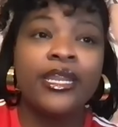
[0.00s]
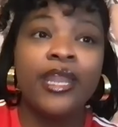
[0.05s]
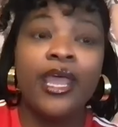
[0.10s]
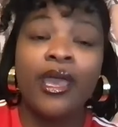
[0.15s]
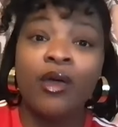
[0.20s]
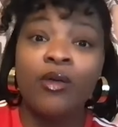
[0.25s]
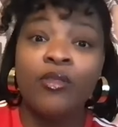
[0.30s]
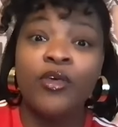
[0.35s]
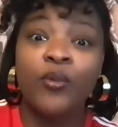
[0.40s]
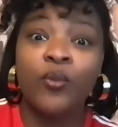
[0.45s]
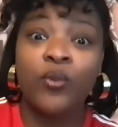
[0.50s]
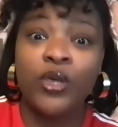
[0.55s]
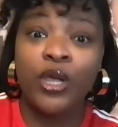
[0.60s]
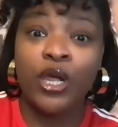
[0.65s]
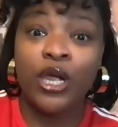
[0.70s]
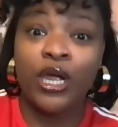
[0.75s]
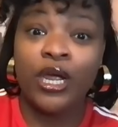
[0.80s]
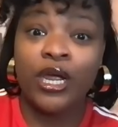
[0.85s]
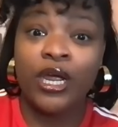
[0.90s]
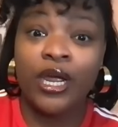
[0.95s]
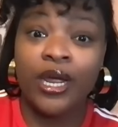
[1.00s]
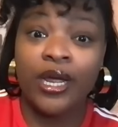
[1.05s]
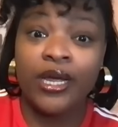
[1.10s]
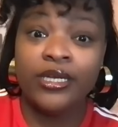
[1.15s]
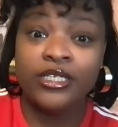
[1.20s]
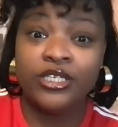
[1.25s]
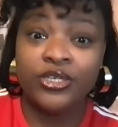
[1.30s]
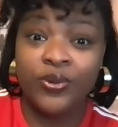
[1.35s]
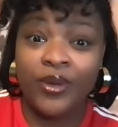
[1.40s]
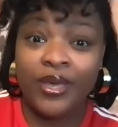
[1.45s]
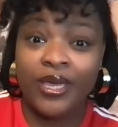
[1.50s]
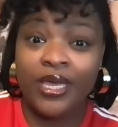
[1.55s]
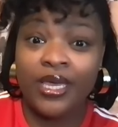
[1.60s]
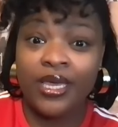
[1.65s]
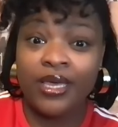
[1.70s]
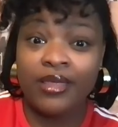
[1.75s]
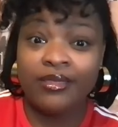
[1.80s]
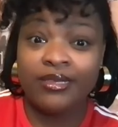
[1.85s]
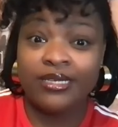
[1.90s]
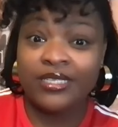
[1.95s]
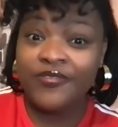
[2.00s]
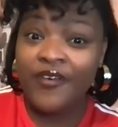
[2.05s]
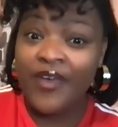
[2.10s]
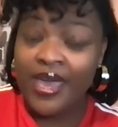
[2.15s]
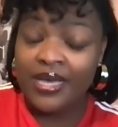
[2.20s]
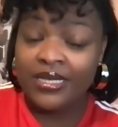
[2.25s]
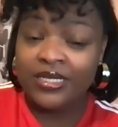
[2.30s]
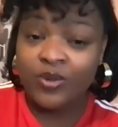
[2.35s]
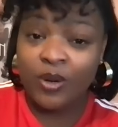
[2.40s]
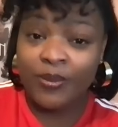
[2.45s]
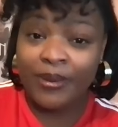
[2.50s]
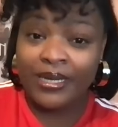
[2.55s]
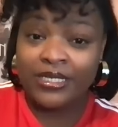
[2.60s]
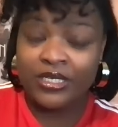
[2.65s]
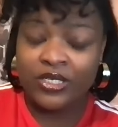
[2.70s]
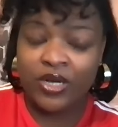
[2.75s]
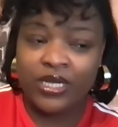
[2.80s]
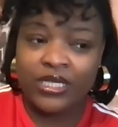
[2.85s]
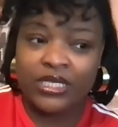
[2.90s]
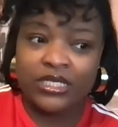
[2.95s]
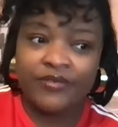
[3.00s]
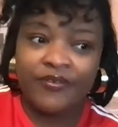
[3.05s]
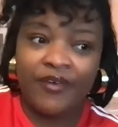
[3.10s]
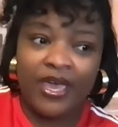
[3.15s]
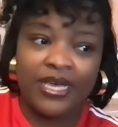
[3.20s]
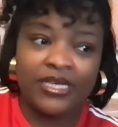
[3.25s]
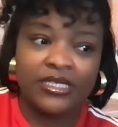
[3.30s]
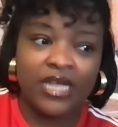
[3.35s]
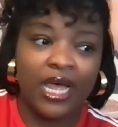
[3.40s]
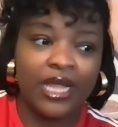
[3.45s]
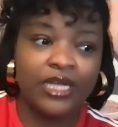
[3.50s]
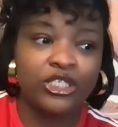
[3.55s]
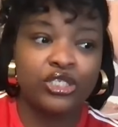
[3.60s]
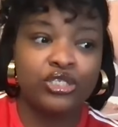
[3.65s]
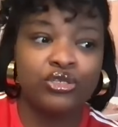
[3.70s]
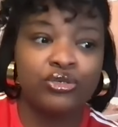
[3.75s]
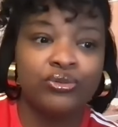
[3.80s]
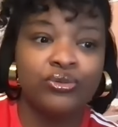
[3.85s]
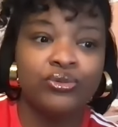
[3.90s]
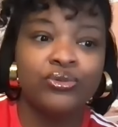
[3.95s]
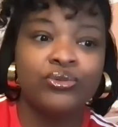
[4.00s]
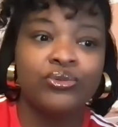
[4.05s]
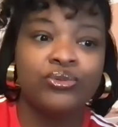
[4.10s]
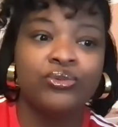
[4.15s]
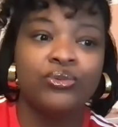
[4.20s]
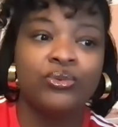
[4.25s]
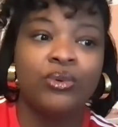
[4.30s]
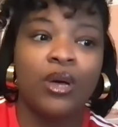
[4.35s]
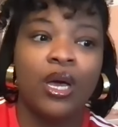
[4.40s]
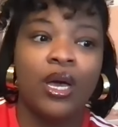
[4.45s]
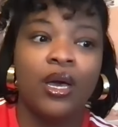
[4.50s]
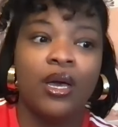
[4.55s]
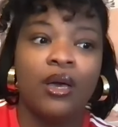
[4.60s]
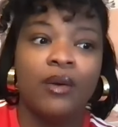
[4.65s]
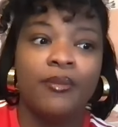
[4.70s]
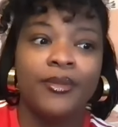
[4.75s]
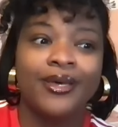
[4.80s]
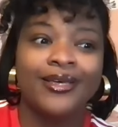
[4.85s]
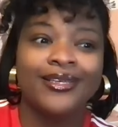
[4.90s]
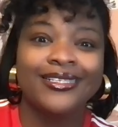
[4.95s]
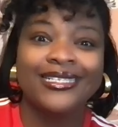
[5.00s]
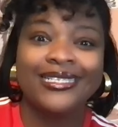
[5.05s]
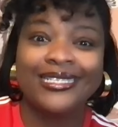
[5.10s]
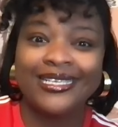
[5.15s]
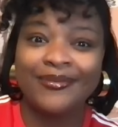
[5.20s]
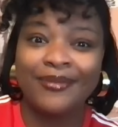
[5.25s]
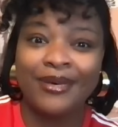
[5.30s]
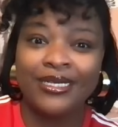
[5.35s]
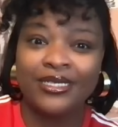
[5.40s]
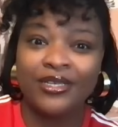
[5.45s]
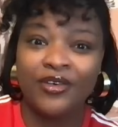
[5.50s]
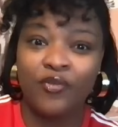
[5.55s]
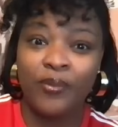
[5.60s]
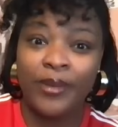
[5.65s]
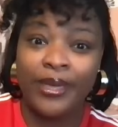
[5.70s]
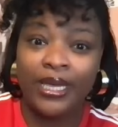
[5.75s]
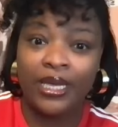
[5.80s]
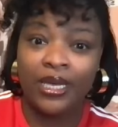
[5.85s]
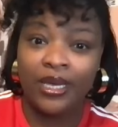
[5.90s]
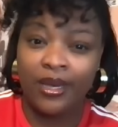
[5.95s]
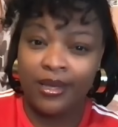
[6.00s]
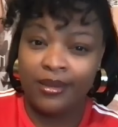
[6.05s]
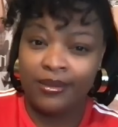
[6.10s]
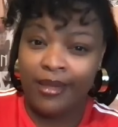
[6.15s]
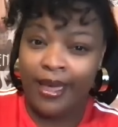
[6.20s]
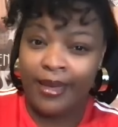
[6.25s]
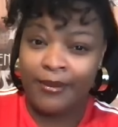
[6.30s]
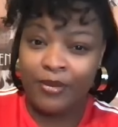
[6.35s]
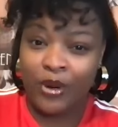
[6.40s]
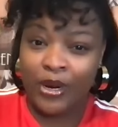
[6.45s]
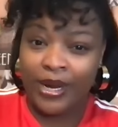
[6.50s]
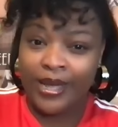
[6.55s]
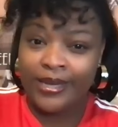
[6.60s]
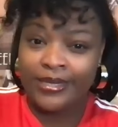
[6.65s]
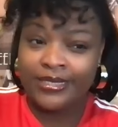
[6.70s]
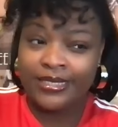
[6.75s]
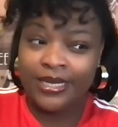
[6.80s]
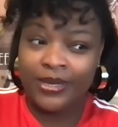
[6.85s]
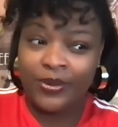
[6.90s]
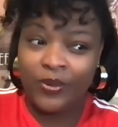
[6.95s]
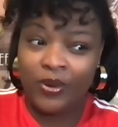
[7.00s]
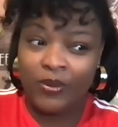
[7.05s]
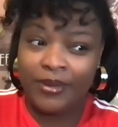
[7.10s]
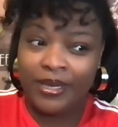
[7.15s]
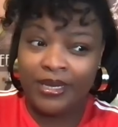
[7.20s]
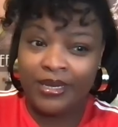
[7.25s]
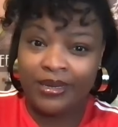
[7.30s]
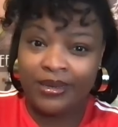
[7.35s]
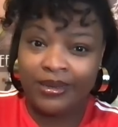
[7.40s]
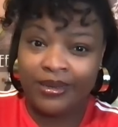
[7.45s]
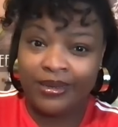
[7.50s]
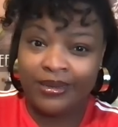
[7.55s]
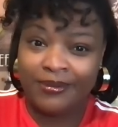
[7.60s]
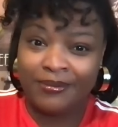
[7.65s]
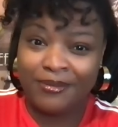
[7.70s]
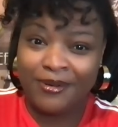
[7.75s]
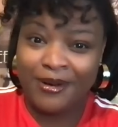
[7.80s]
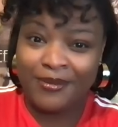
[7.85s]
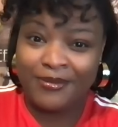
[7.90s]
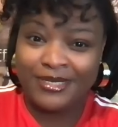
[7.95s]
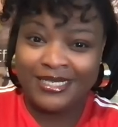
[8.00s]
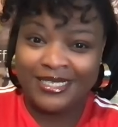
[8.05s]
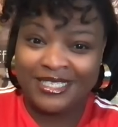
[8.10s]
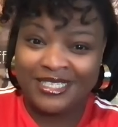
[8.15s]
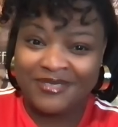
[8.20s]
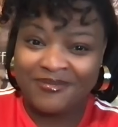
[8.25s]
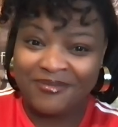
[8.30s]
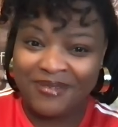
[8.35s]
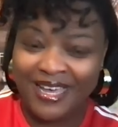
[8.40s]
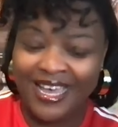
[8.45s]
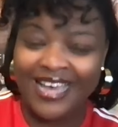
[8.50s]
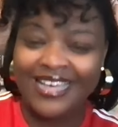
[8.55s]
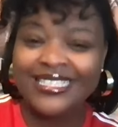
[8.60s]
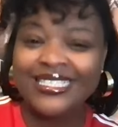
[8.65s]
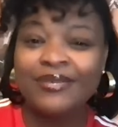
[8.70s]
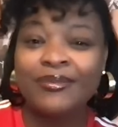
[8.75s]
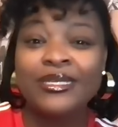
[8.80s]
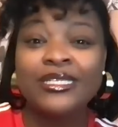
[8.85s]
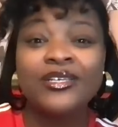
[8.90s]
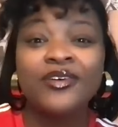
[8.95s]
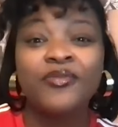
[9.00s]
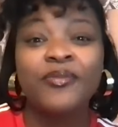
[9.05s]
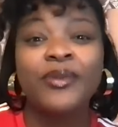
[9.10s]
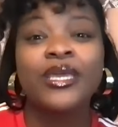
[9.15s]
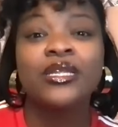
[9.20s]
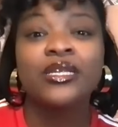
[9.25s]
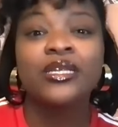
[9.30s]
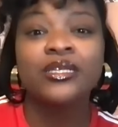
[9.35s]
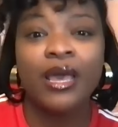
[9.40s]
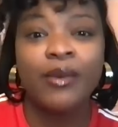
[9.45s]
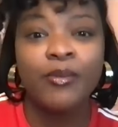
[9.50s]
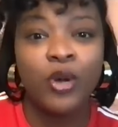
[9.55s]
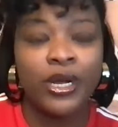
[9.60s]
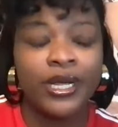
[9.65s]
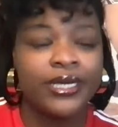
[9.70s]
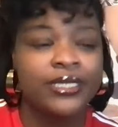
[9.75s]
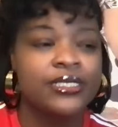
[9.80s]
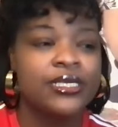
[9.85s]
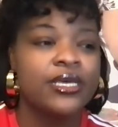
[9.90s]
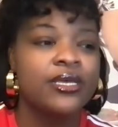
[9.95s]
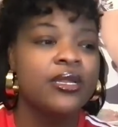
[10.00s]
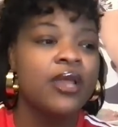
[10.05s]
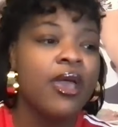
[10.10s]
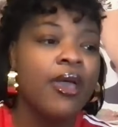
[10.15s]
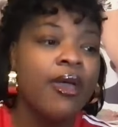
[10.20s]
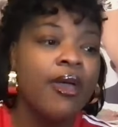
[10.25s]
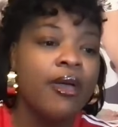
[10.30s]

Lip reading: now that we are doing this fast, we're about to start this fast. I do see myself making a lot more content. Won't make any promises, but I see myself making a lot more content.